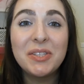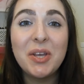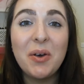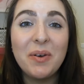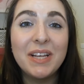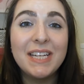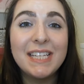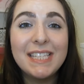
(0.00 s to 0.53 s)

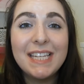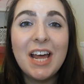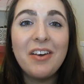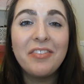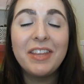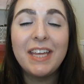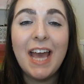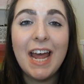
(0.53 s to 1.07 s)
So it is
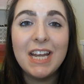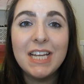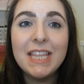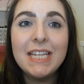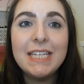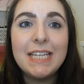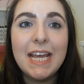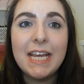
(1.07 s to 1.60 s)
now the end
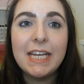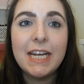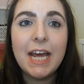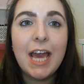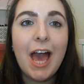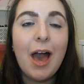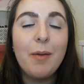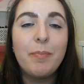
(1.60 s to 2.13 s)
of the day and
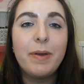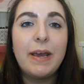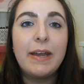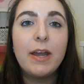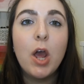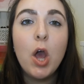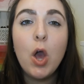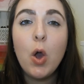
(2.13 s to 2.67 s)
I have
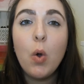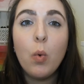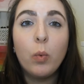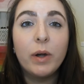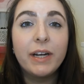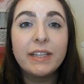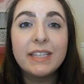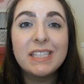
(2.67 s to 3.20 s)
been
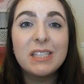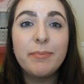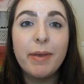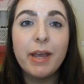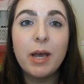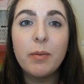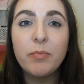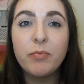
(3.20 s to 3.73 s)
wearing this
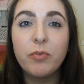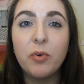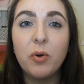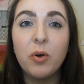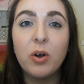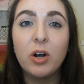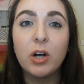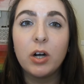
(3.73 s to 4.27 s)
makeup
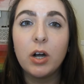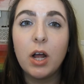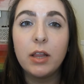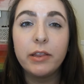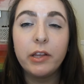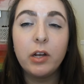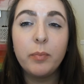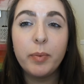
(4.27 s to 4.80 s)
for
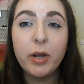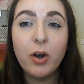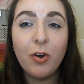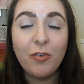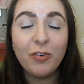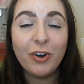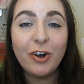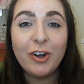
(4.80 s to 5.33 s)
a little bit
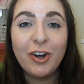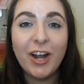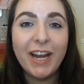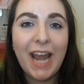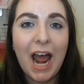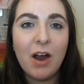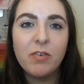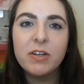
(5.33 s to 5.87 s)
over
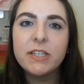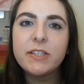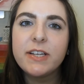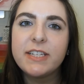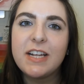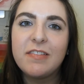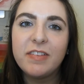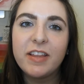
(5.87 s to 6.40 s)
9 hours,
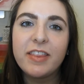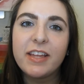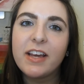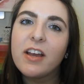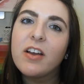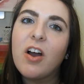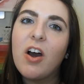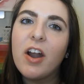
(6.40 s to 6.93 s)
so I definitely
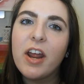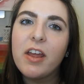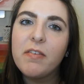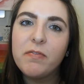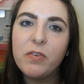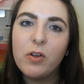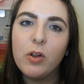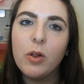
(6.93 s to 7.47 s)
think I got a
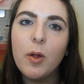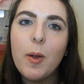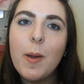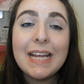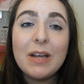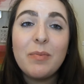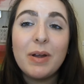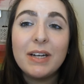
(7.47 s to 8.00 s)
full
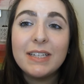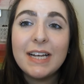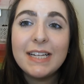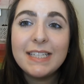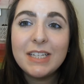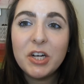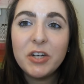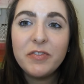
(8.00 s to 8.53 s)
day wear
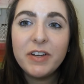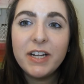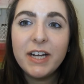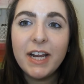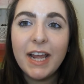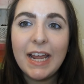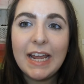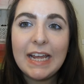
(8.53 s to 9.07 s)
test out of
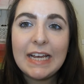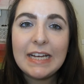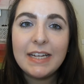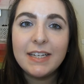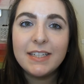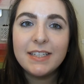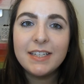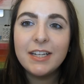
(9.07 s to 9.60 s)
it,
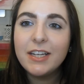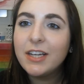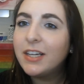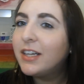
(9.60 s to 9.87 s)
and